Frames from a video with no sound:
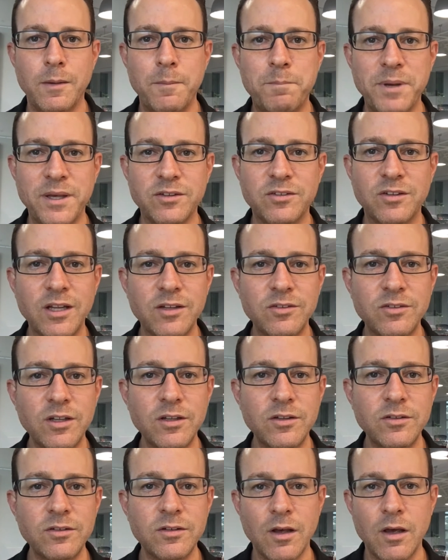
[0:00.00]

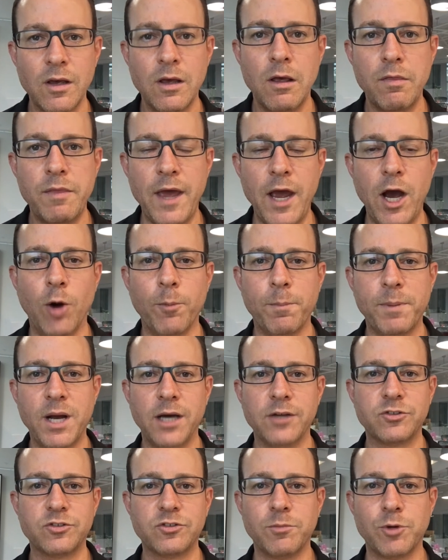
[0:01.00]
Businesses, they help
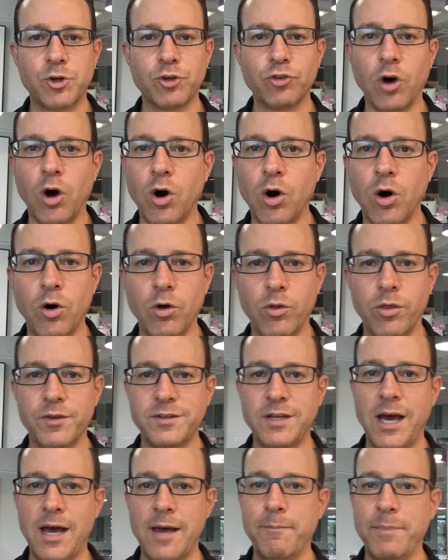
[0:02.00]
customers all the
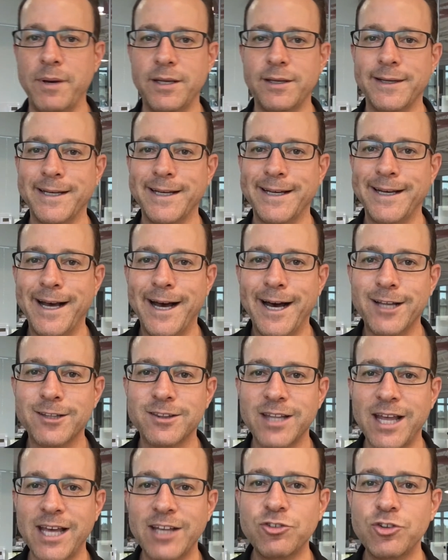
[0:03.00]
time, but
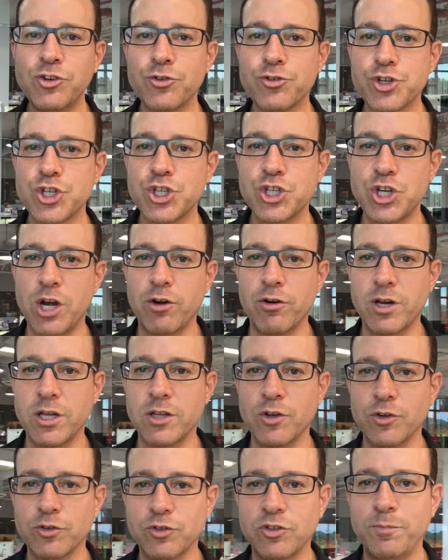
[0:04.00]
unless you're sharing
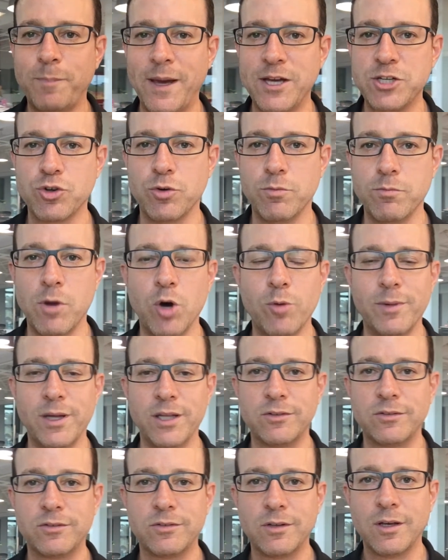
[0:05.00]
those special
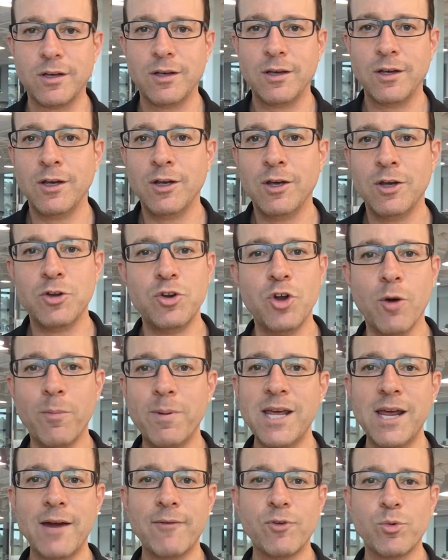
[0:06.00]
moments,
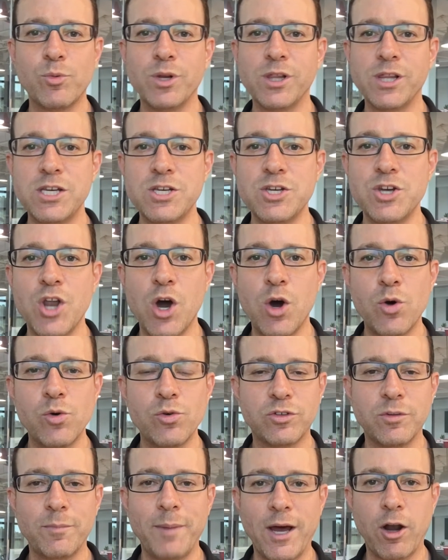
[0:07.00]
nobody ever really
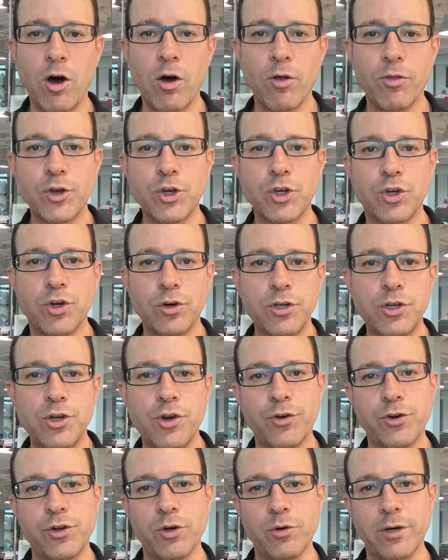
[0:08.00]
knows about all the good
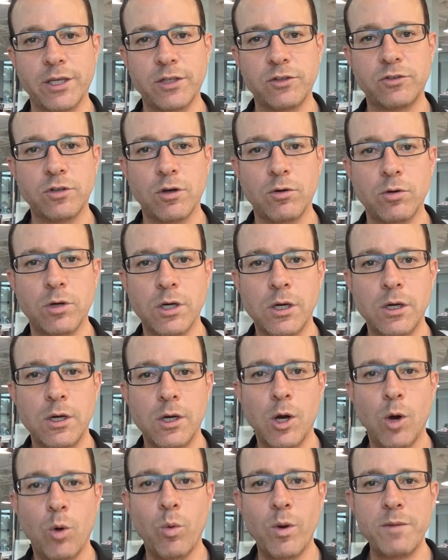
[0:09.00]
you're doing. So
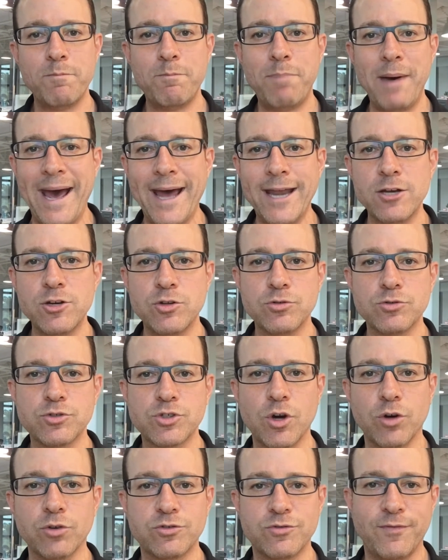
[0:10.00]
when bad news
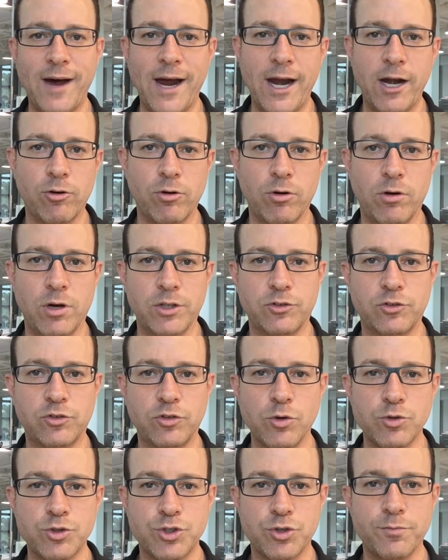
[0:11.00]
goes viral on
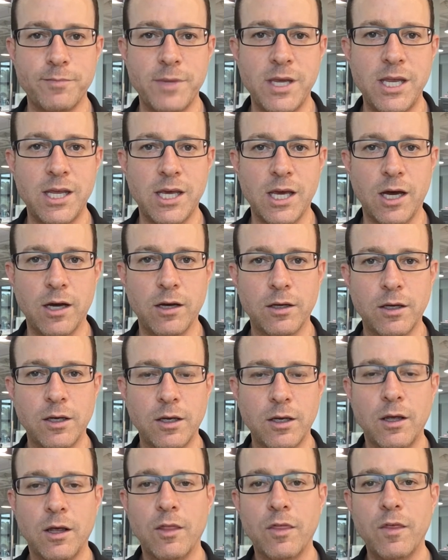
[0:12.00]
social media,
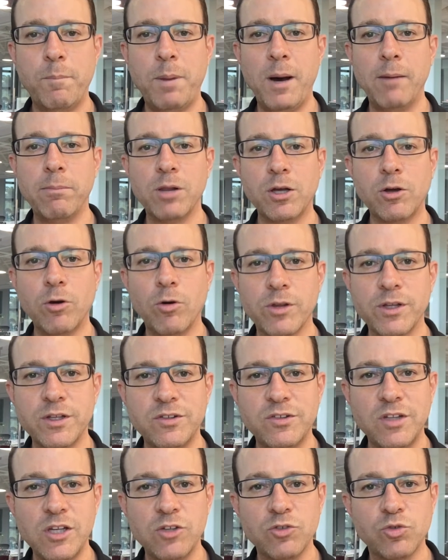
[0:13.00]
the public only
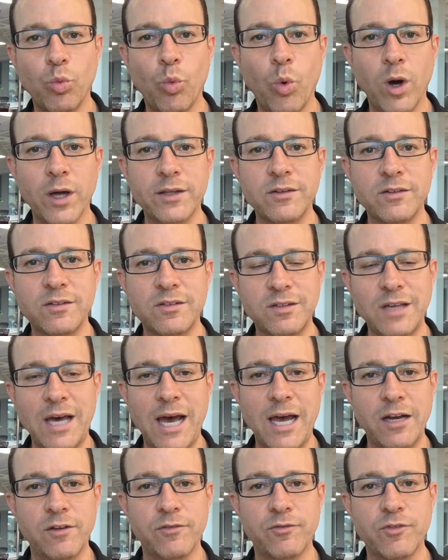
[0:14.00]
sees one
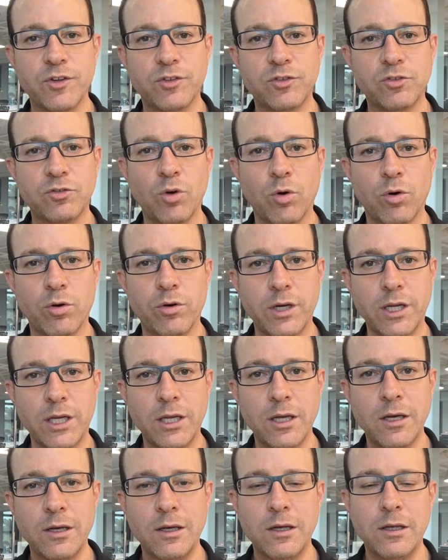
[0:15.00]
side of the story,
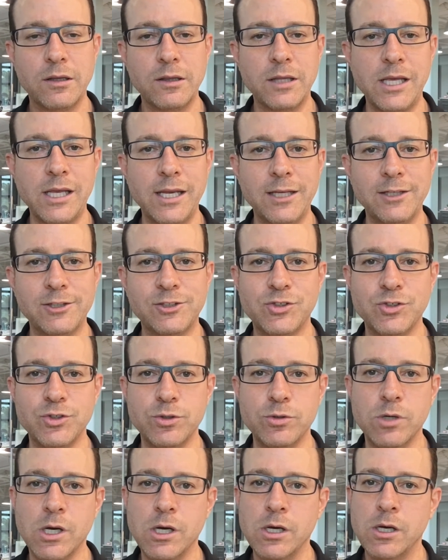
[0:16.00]
leading
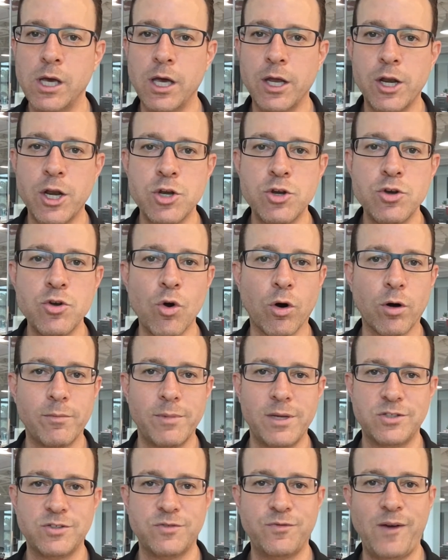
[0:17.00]
to an
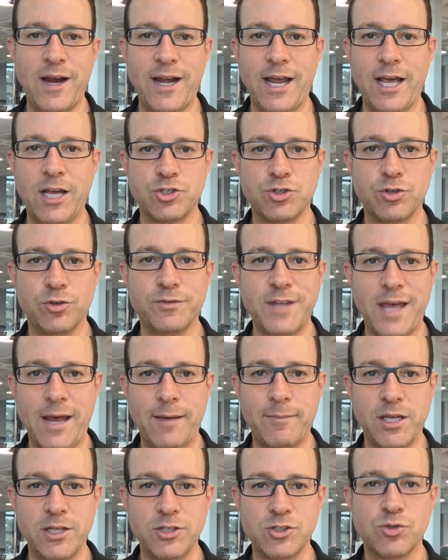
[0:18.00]
enormous financial
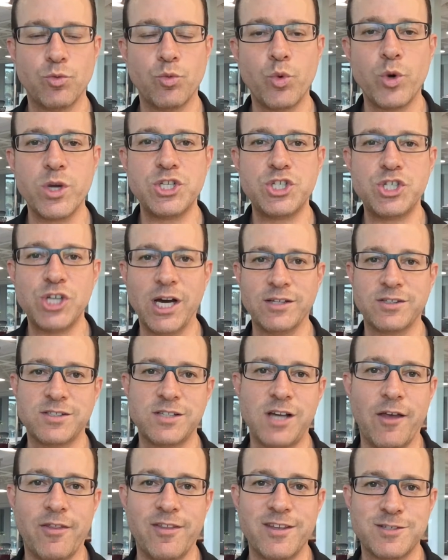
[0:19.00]
damage. We just
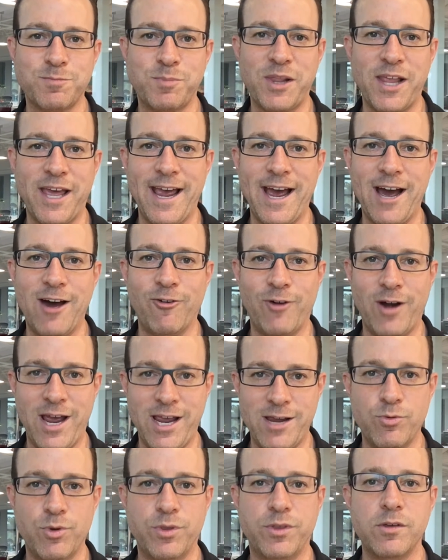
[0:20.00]
saw this play out,
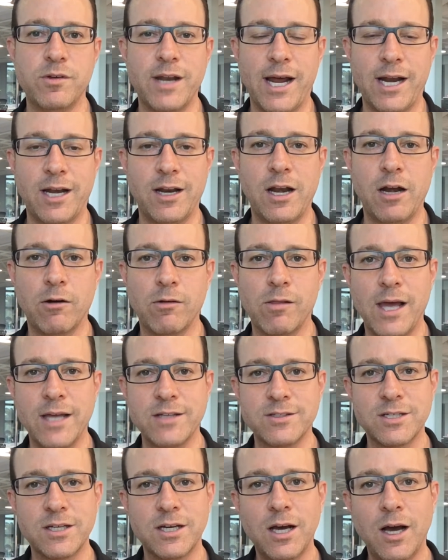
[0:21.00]
right, with United
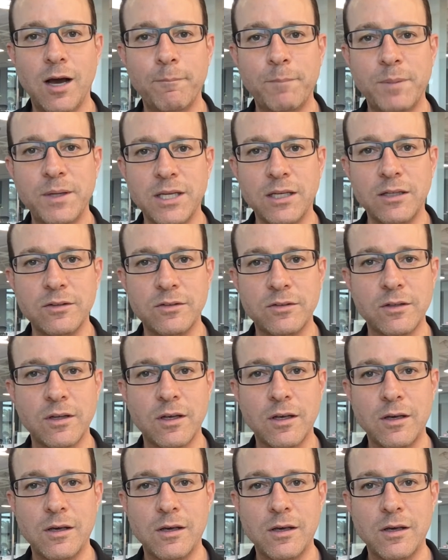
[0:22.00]
Airlines, and companies